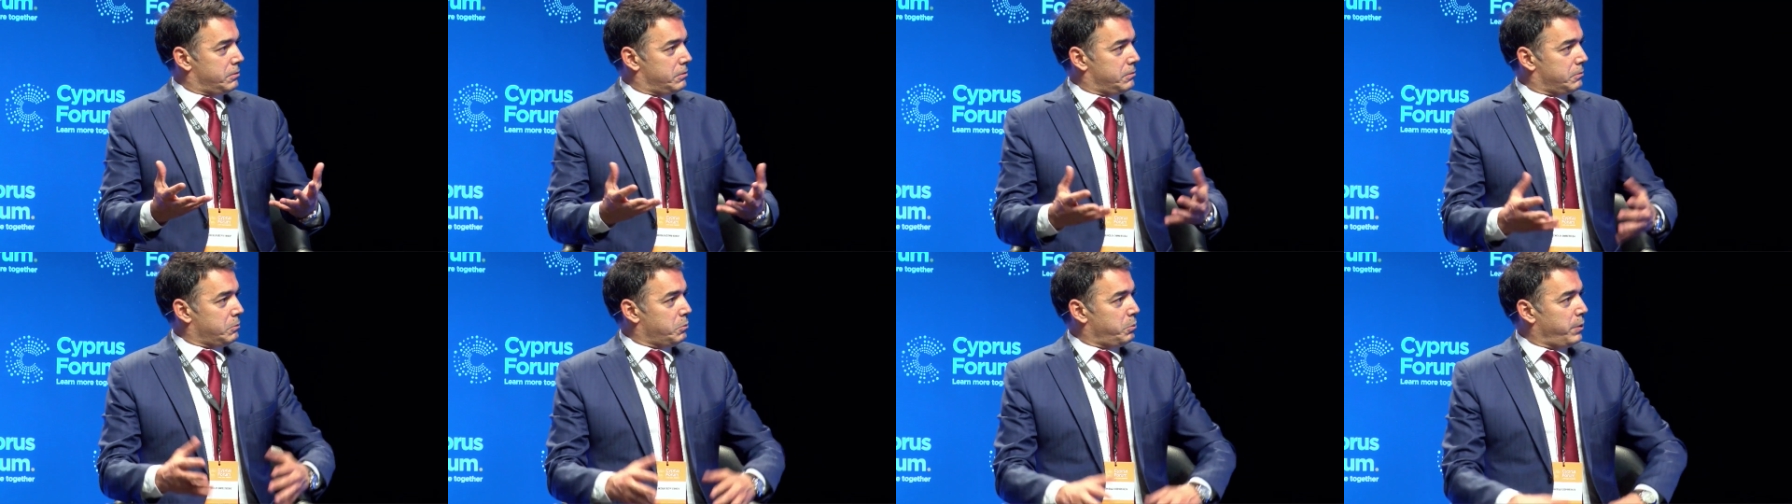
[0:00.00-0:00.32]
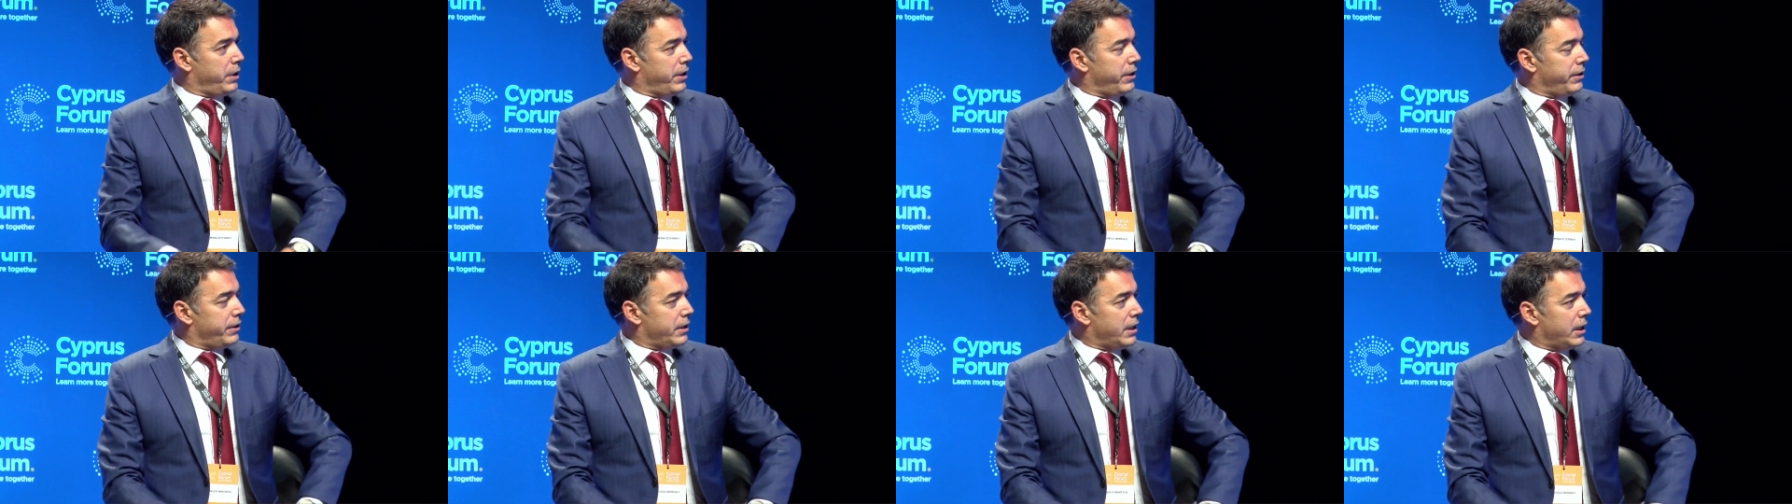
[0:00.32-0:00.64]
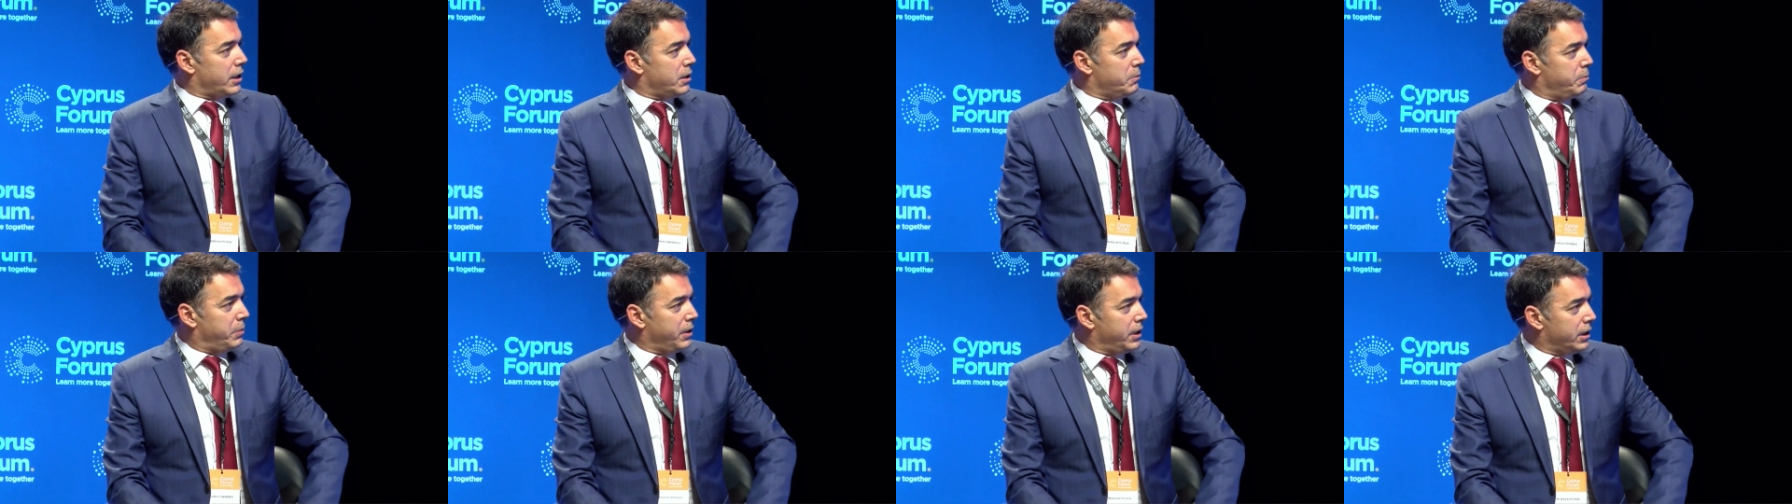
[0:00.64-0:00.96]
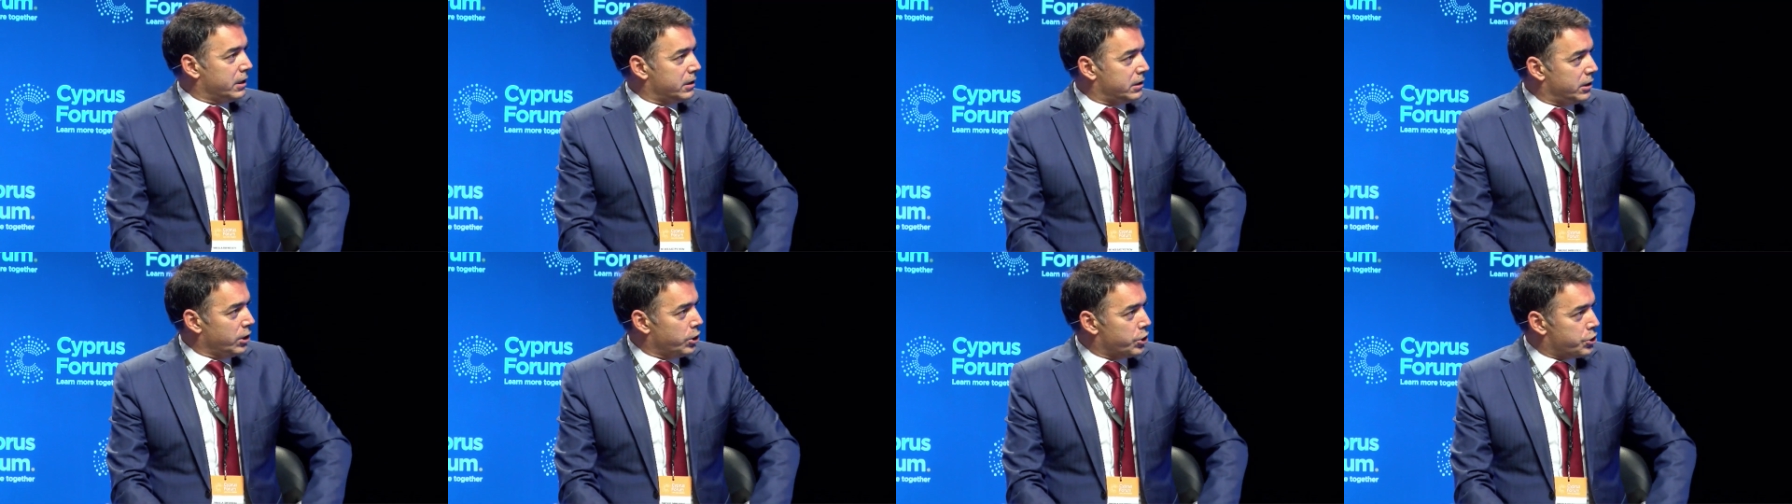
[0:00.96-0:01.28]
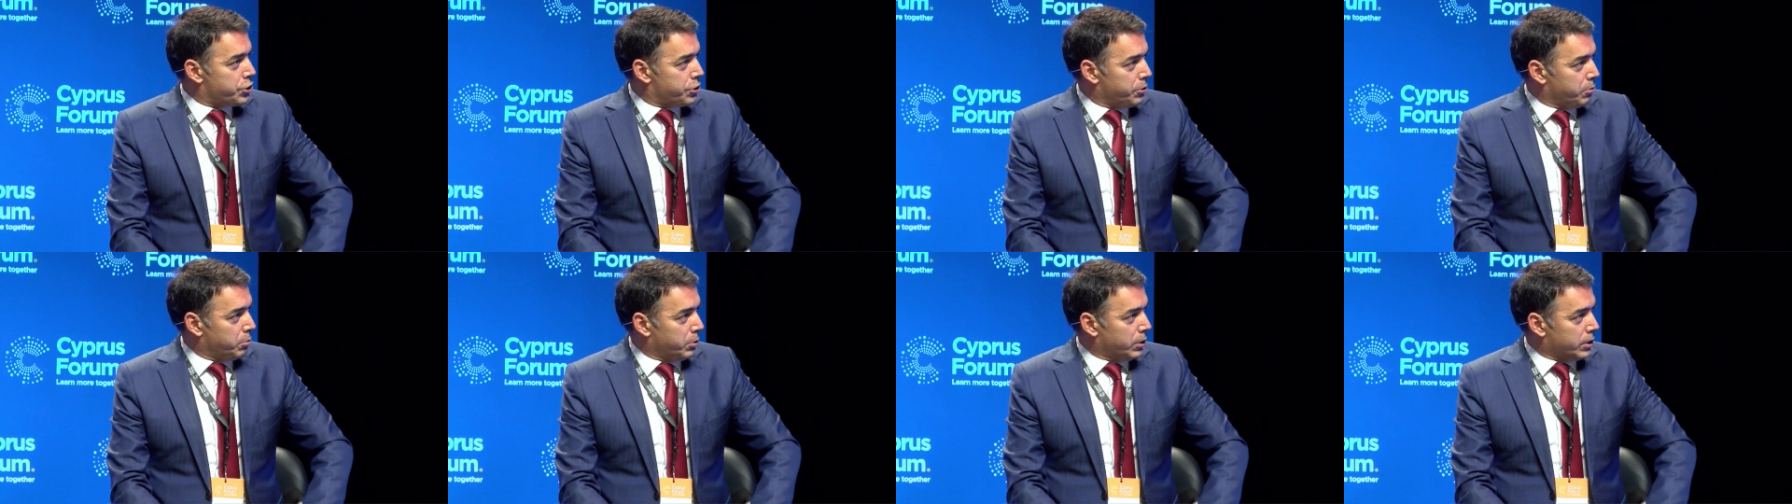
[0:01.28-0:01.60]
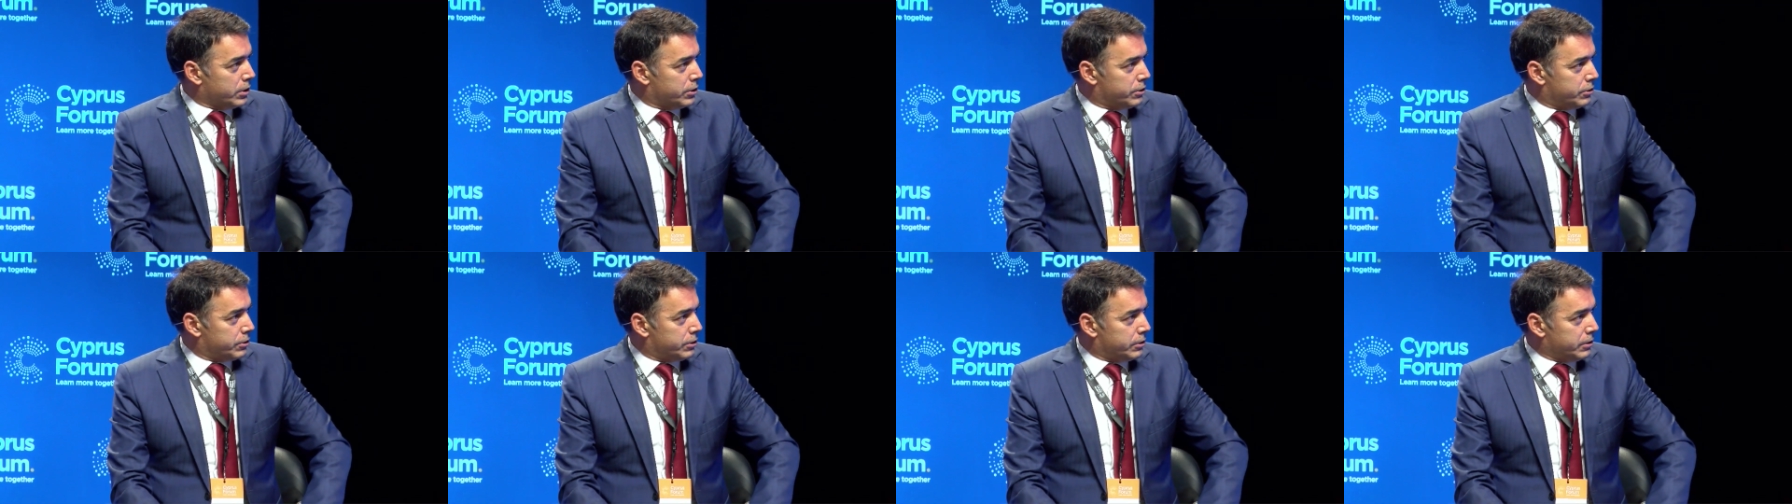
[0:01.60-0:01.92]
where our biggest issue
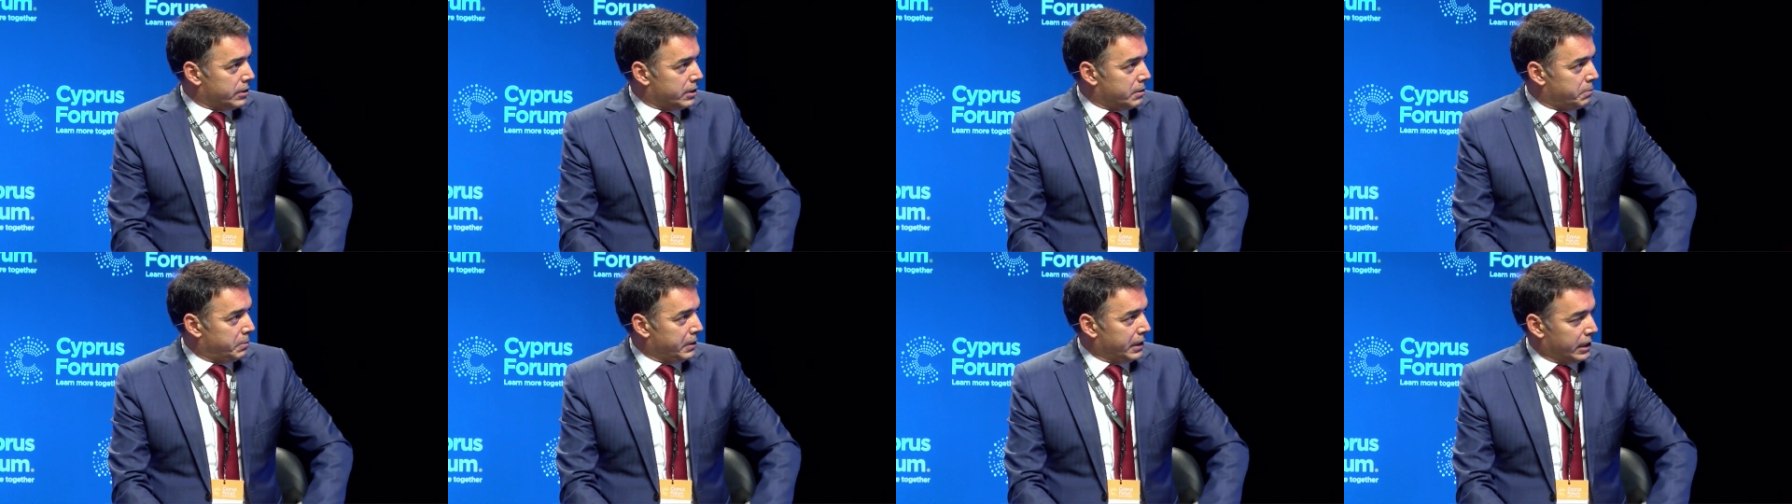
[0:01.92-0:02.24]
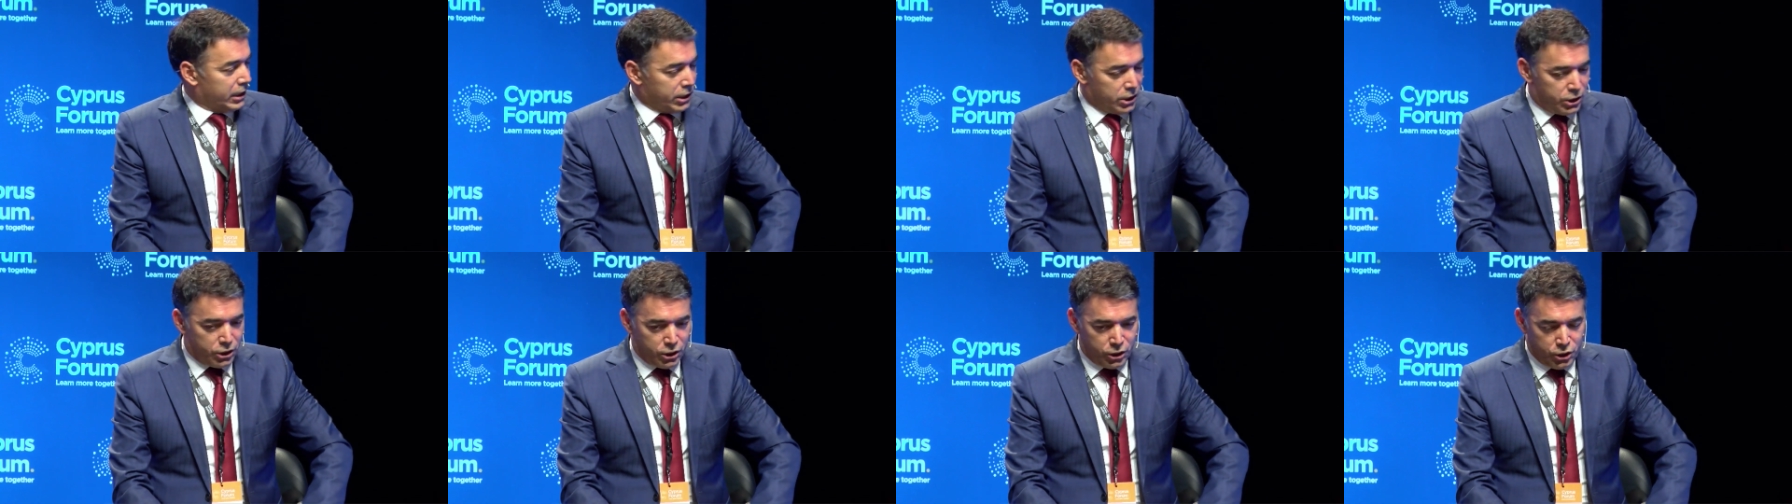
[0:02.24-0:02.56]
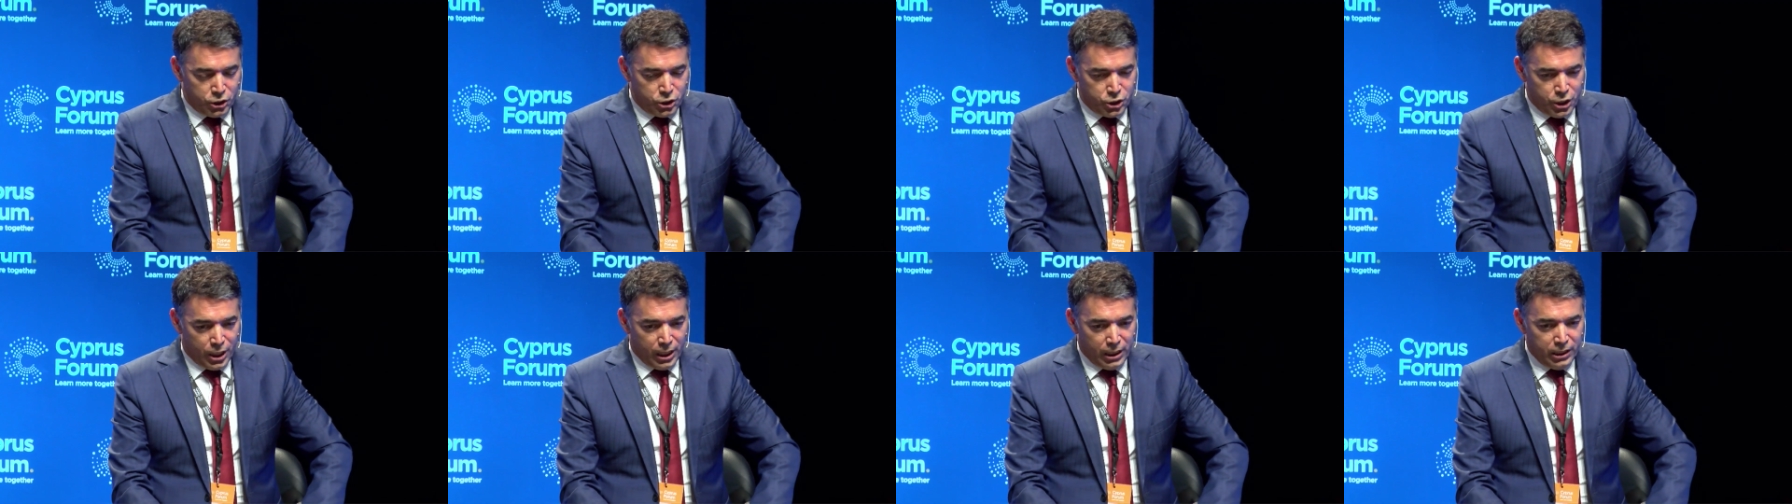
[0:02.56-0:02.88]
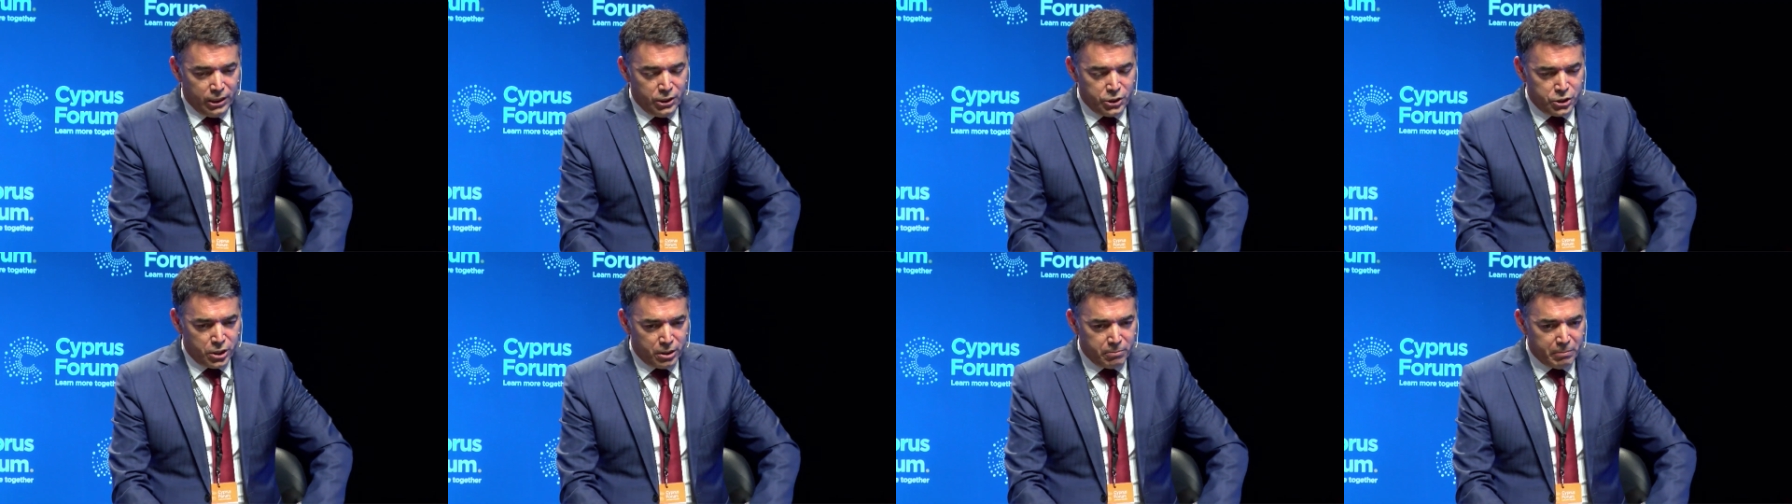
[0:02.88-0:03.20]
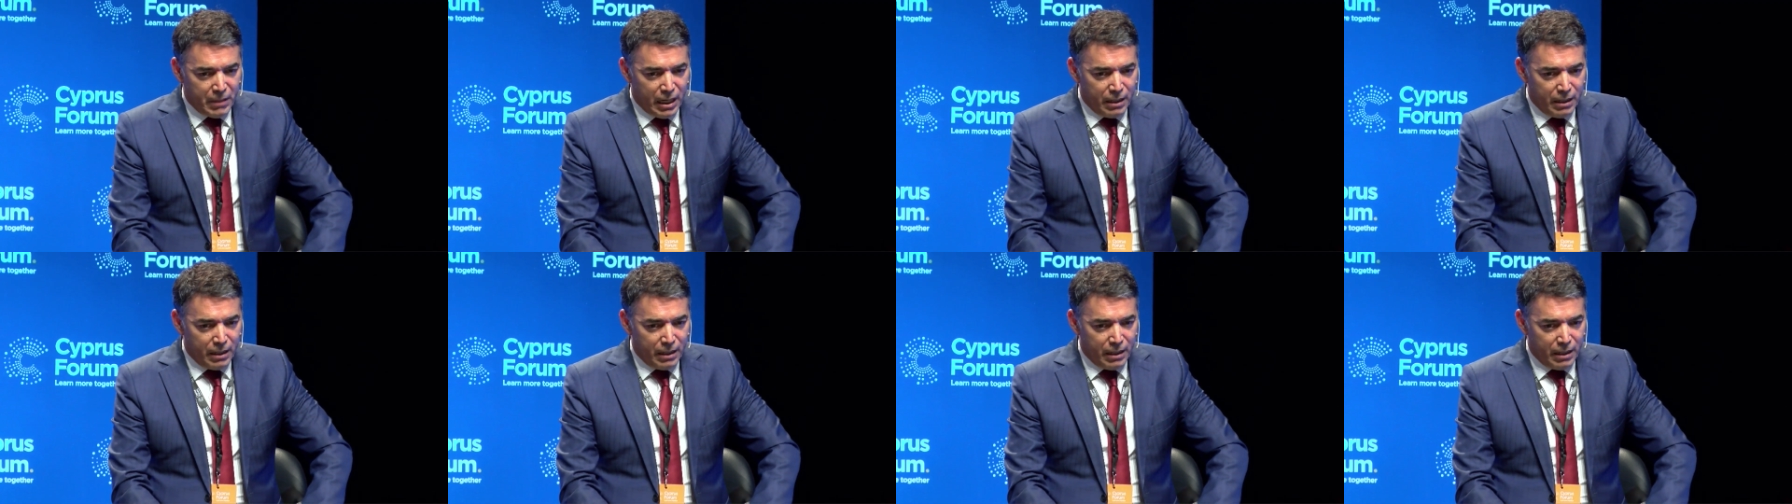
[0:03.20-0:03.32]
was, our biggest challenge. And my